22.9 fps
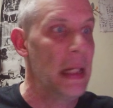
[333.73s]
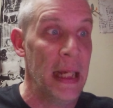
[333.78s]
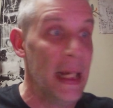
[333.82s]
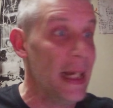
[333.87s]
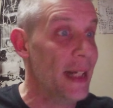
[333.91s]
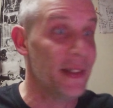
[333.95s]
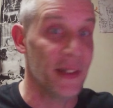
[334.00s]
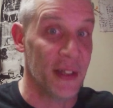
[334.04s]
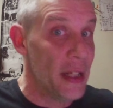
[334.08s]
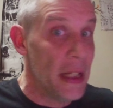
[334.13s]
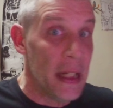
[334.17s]

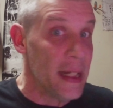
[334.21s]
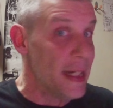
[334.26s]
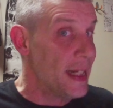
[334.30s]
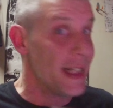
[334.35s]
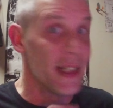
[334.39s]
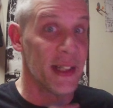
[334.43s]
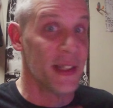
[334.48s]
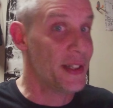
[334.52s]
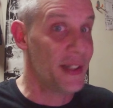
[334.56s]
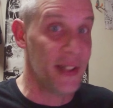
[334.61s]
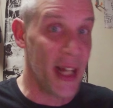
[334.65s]
It's
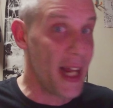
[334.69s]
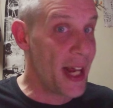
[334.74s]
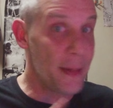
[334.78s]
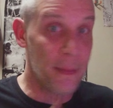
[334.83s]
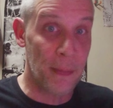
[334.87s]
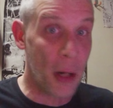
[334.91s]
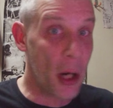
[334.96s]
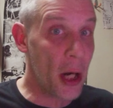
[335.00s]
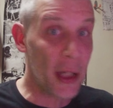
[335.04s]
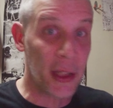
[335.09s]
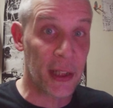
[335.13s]

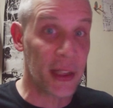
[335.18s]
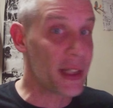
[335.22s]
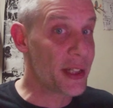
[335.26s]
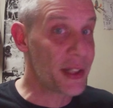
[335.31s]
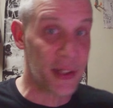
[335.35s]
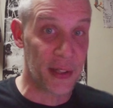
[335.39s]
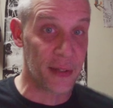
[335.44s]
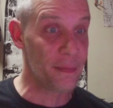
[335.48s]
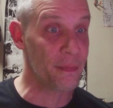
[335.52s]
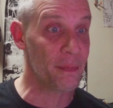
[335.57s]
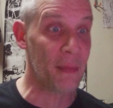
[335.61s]
Zed,
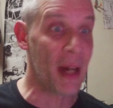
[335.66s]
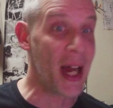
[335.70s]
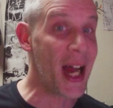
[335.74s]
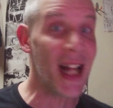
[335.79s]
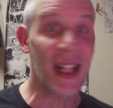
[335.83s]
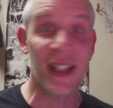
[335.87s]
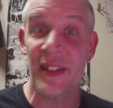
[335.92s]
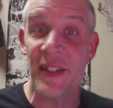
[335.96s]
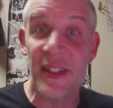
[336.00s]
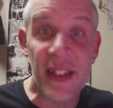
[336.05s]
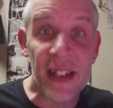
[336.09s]
Marcus, and
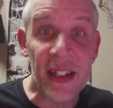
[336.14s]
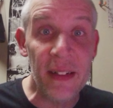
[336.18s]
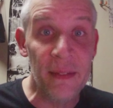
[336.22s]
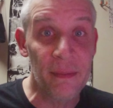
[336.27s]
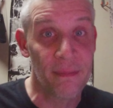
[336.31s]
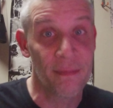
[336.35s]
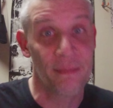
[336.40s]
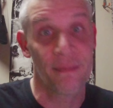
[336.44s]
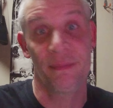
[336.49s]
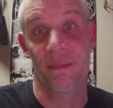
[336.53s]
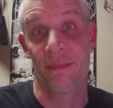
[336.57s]
Moxie.
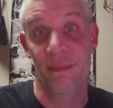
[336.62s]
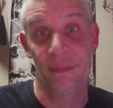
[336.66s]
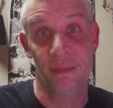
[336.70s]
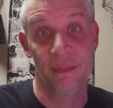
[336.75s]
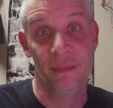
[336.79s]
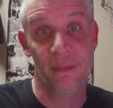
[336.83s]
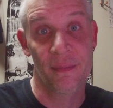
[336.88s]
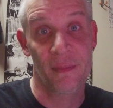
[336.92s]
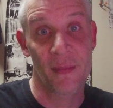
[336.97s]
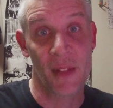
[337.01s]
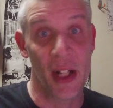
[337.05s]

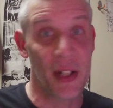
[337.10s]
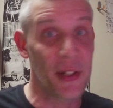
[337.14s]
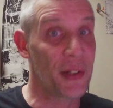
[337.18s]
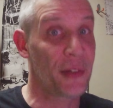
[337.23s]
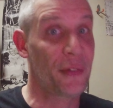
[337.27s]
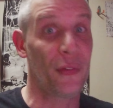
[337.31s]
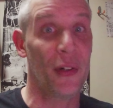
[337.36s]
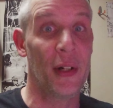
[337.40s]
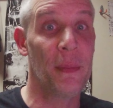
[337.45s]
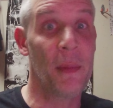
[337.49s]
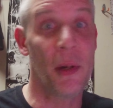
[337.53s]
They're the
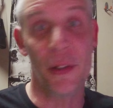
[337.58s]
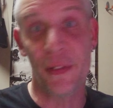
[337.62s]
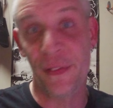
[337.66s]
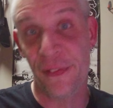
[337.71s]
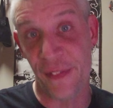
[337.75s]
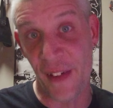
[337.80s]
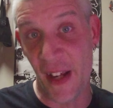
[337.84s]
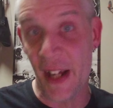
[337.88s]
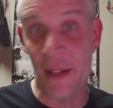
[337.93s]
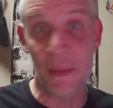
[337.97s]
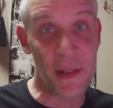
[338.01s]
3 most
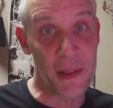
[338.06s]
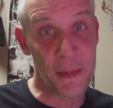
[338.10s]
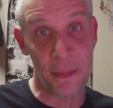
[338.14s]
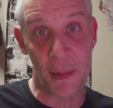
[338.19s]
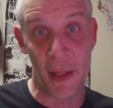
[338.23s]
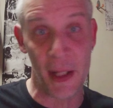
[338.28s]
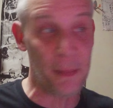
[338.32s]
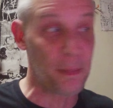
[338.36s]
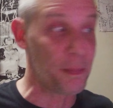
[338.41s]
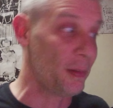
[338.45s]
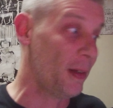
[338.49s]
famous
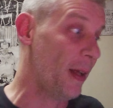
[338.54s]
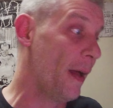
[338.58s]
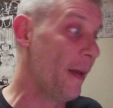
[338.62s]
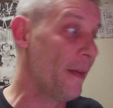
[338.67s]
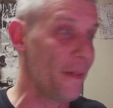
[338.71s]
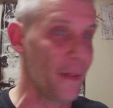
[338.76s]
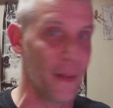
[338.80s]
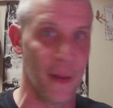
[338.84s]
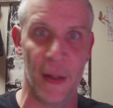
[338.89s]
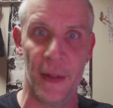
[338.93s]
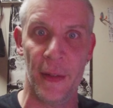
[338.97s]
people,
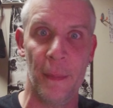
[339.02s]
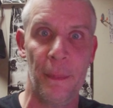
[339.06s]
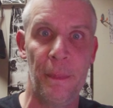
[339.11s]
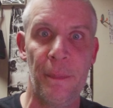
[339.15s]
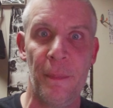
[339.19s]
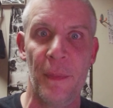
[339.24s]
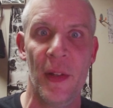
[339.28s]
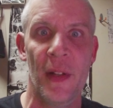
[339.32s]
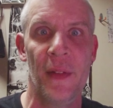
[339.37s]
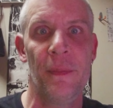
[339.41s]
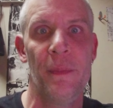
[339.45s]
other
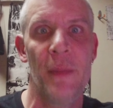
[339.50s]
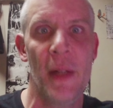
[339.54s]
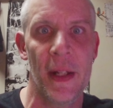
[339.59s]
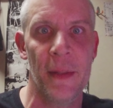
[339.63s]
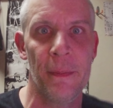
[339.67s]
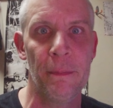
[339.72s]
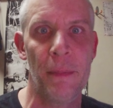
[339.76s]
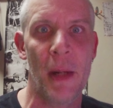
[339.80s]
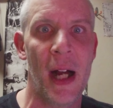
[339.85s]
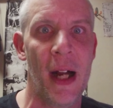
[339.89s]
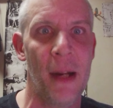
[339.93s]

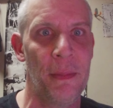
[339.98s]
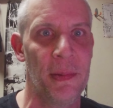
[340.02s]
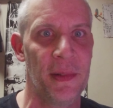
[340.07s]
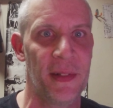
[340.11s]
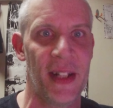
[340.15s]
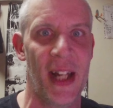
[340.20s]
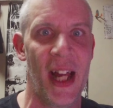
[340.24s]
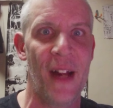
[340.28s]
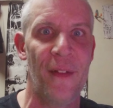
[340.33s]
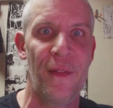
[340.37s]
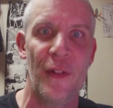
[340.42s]
than Papa
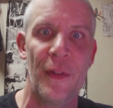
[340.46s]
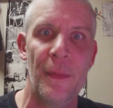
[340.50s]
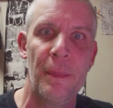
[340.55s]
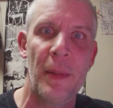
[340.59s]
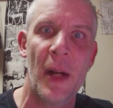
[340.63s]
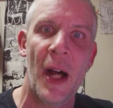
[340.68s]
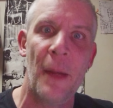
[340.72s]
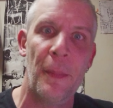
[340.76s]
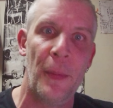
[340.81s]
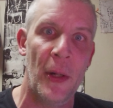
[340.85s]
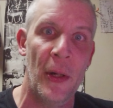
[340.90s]
Zafford,
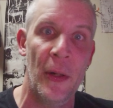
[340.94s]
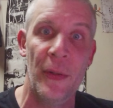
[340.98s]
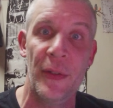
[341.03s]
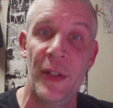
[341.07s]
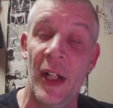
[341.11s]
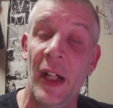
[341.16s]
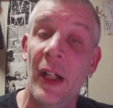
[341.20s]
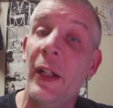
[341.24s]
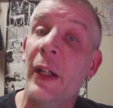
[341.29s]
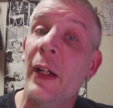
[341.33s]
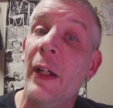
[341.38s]
Papa
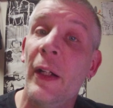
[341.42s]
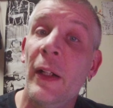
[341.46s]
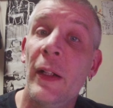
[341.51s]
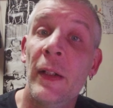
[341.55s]
Hodunk.